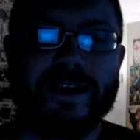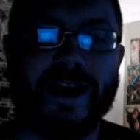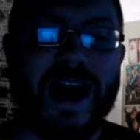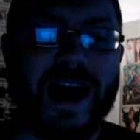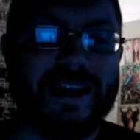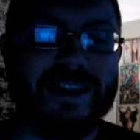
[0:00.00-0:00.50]

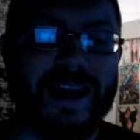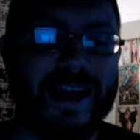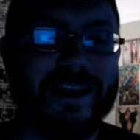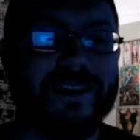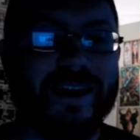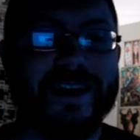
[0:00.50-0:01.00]
I
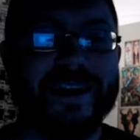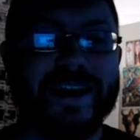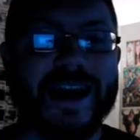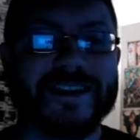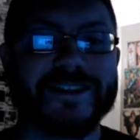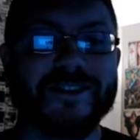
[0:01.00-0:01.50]
like. Like
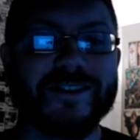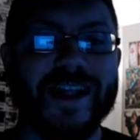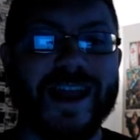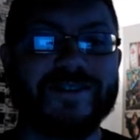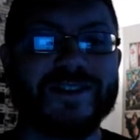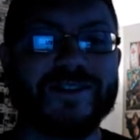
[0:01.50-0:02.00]
yes, 30
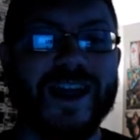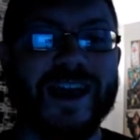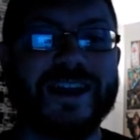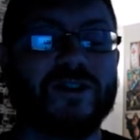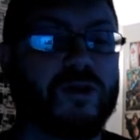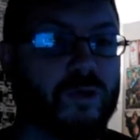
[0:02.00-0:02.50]
Days of
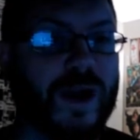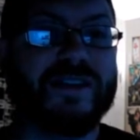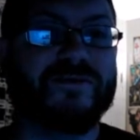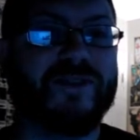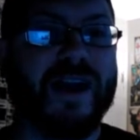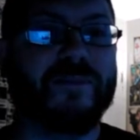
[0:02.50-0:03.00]
Night,
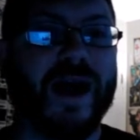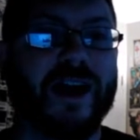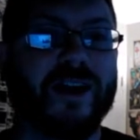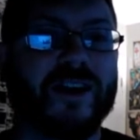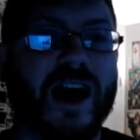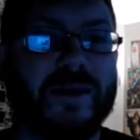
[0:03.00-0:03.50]
great
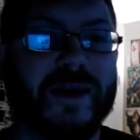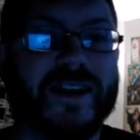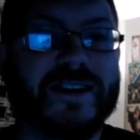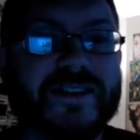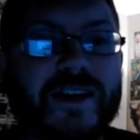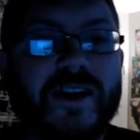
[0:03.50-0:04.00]
vampire
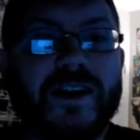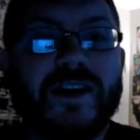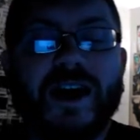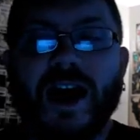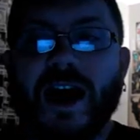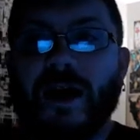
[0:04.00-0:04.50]
comics.
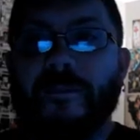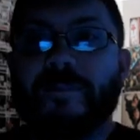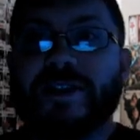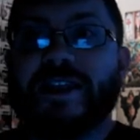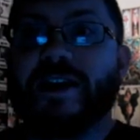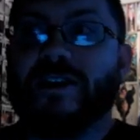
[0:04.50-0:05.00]
Um,
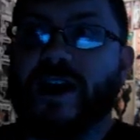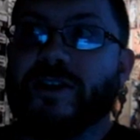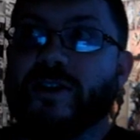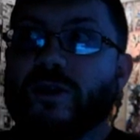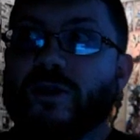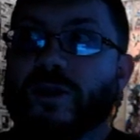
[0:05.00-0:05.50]
but there are
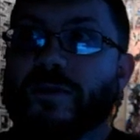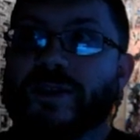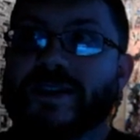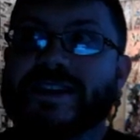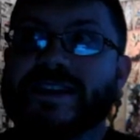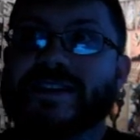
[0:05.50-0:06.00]
other horror
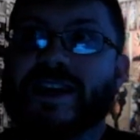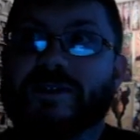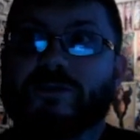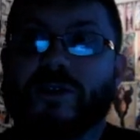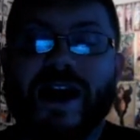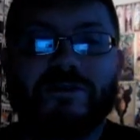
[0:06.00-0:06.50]
books he's
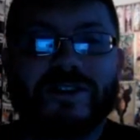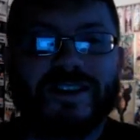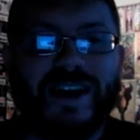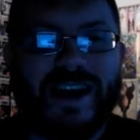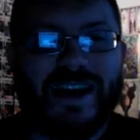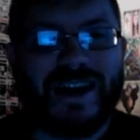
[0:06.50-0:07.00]
done where I was
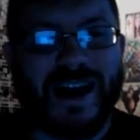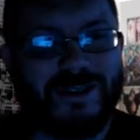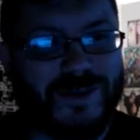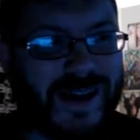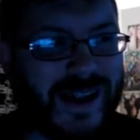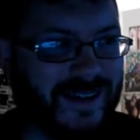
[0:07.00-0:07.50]
like, I
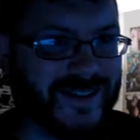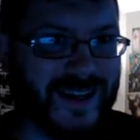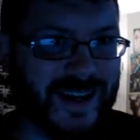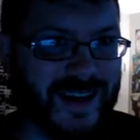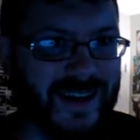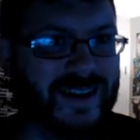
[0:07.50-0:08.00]
was reading, I was
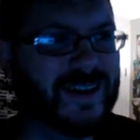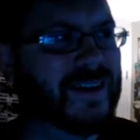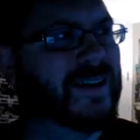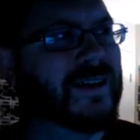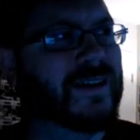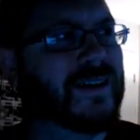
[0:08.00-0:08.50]
like,
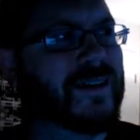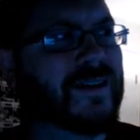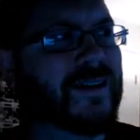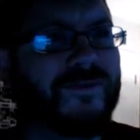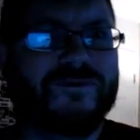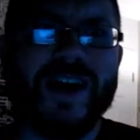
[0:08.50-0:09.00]

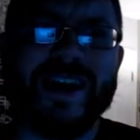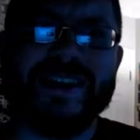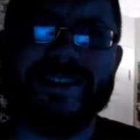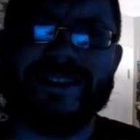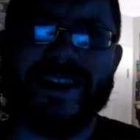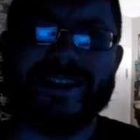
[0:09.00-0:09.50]
fuck
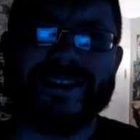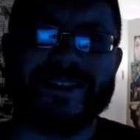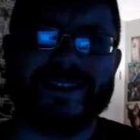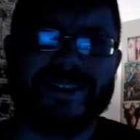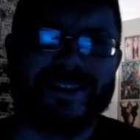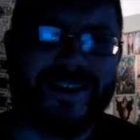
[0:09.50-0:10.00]
is this?